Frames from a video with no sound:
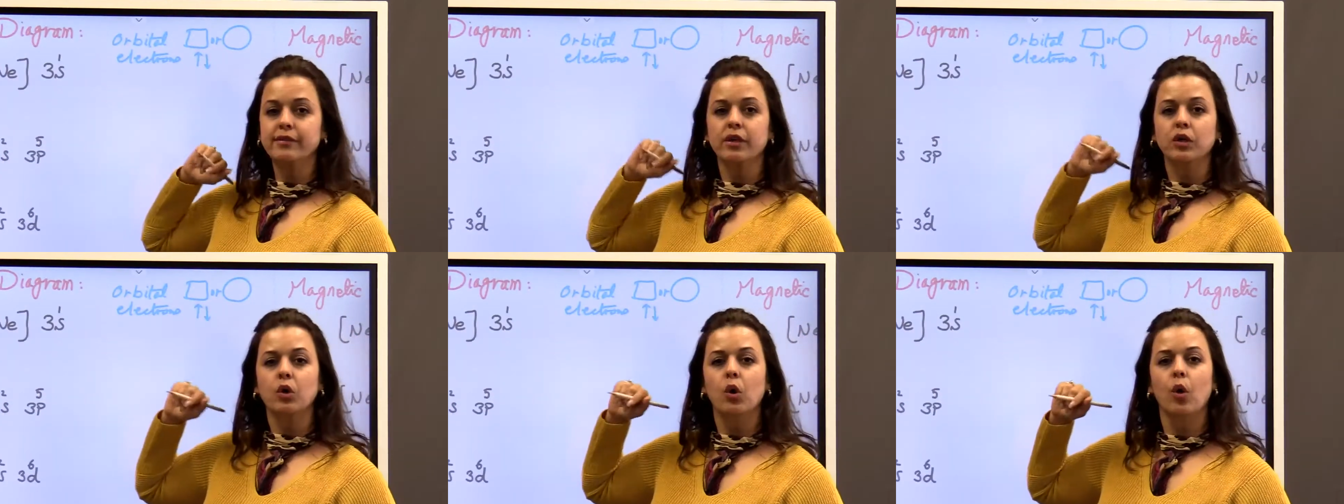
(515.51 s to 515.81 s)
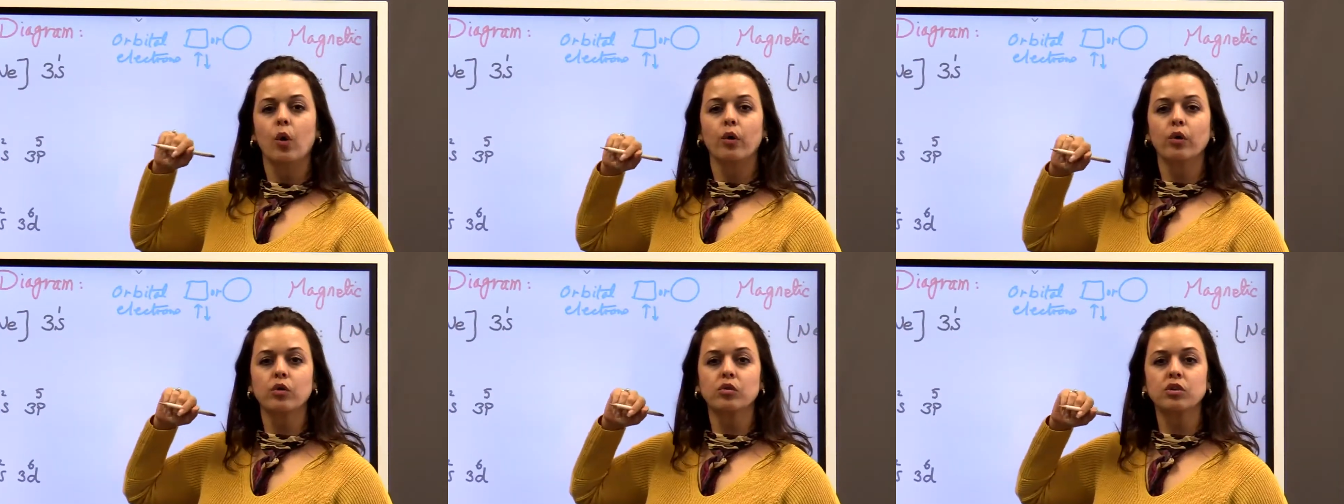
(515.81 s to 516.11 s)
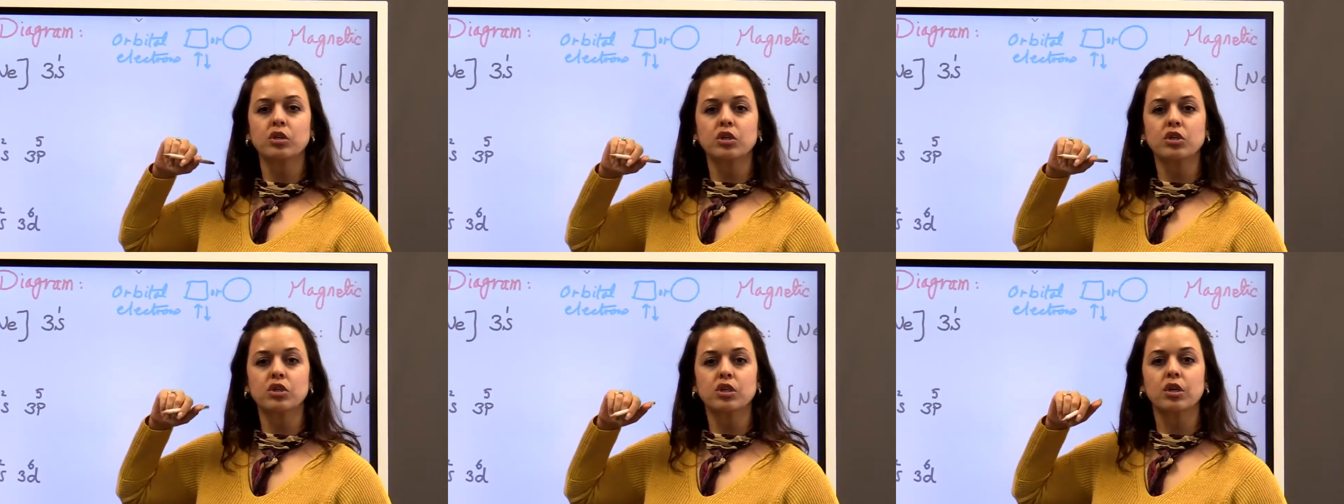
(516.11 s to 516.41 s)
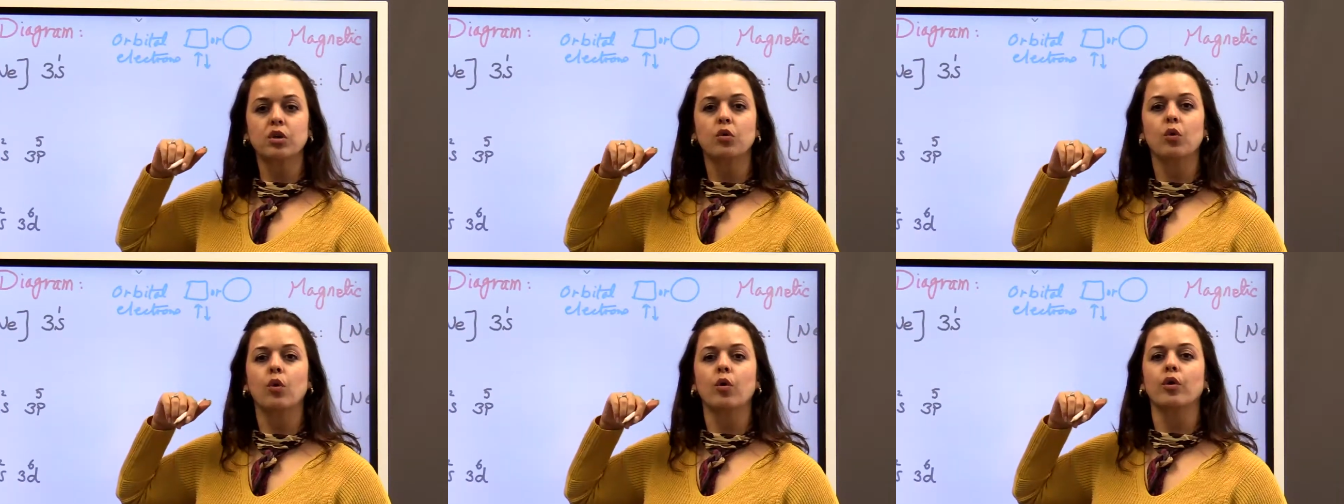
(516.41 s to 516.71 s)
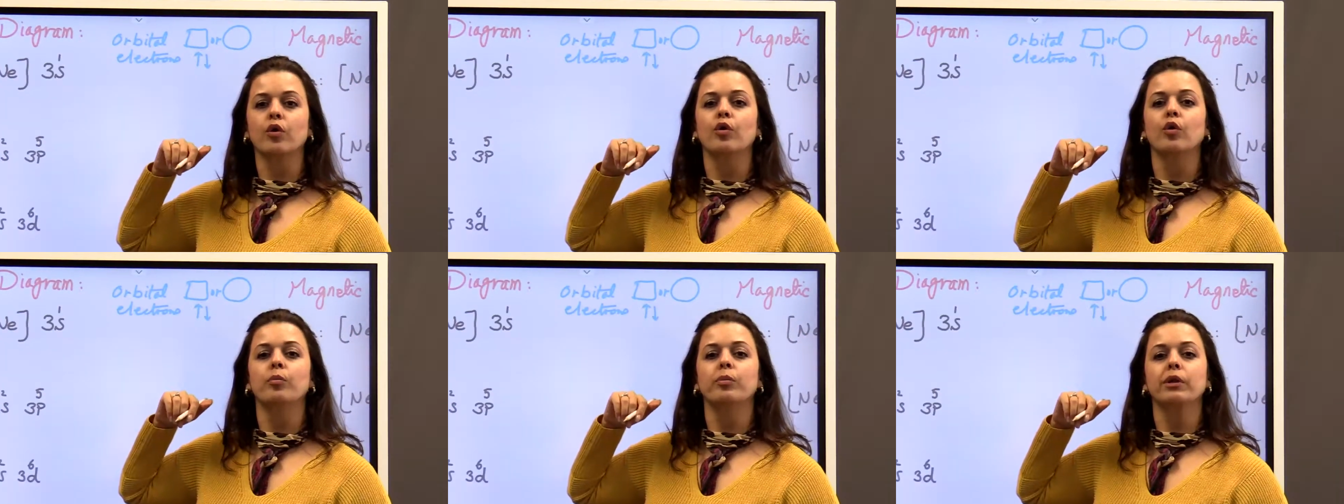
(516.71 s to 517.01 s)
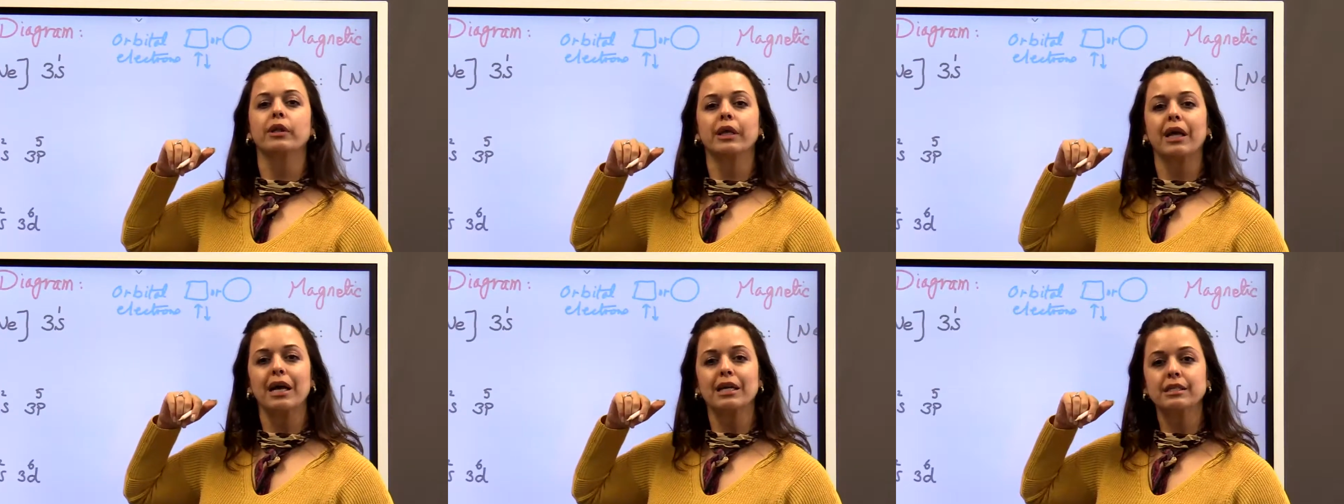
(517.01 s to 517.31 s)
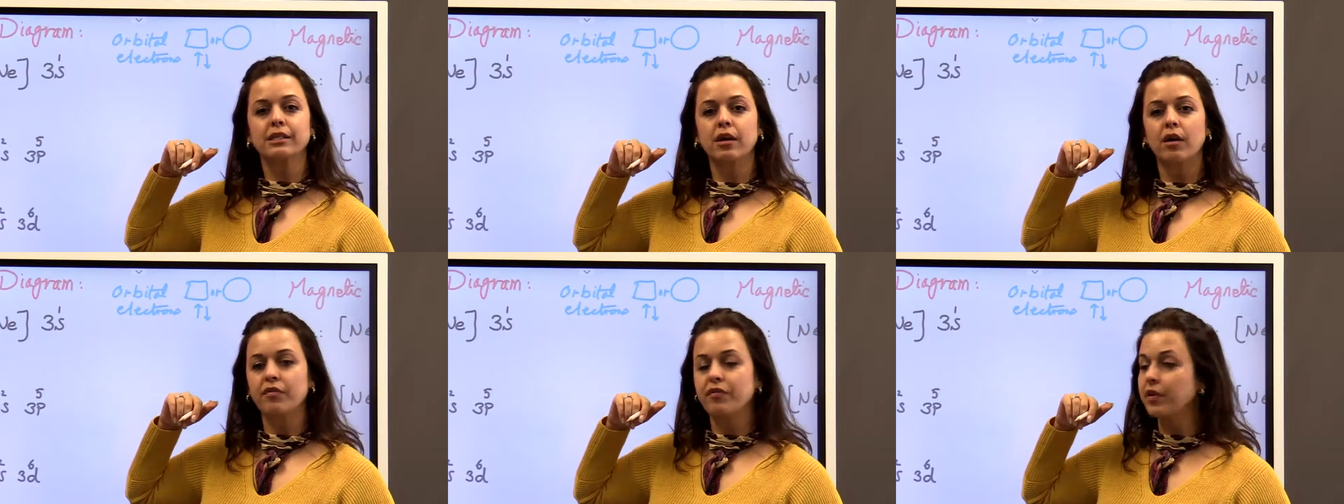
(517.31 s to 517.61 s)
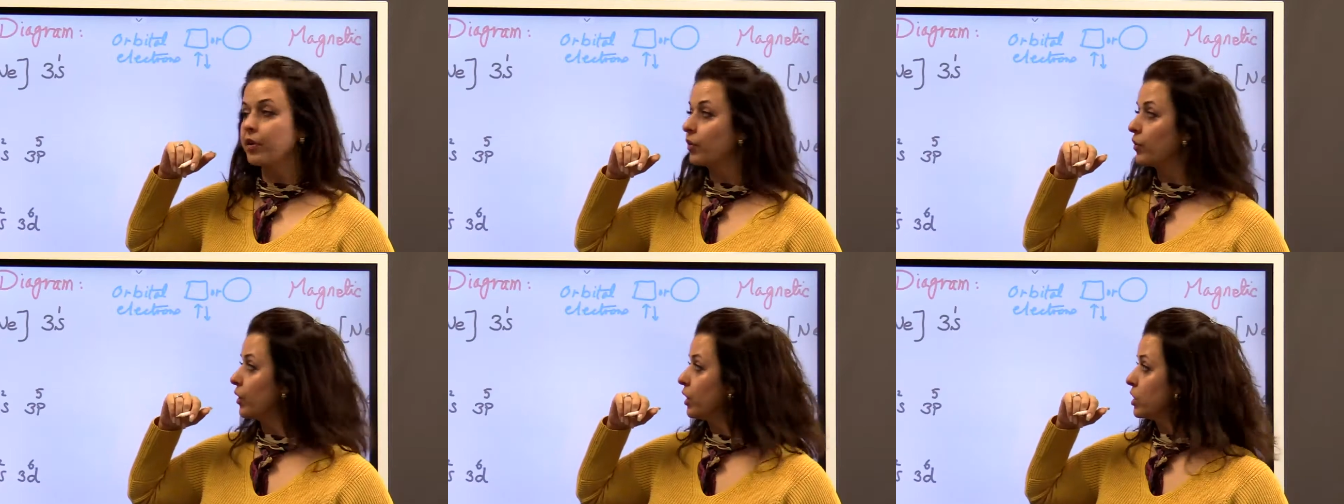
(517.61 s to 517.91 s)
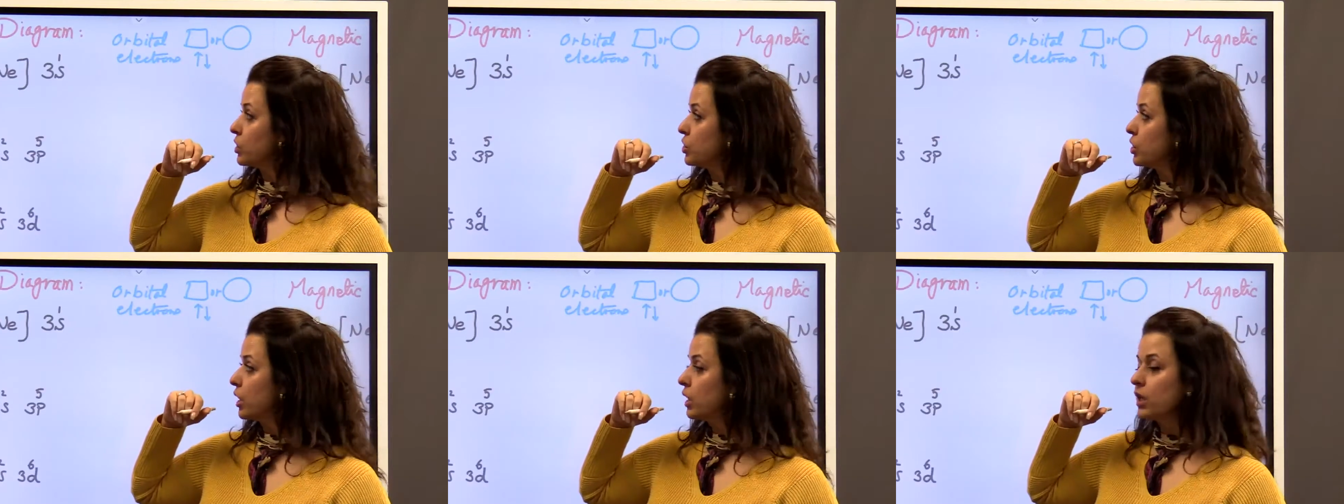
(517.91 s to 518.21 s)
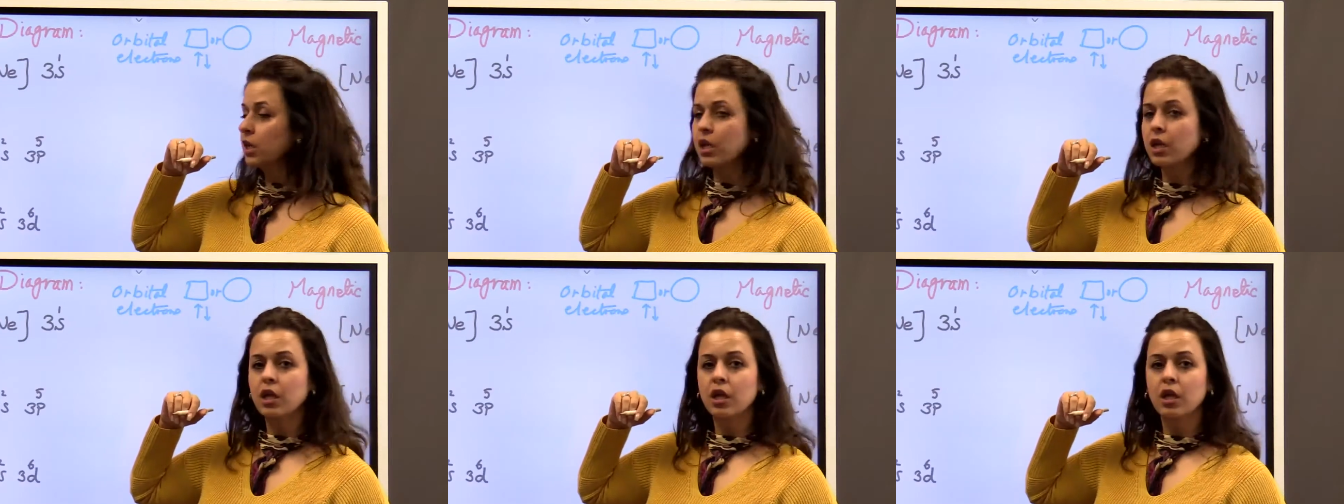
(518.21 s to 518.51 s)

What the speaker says: the core notation or noble gas configuration.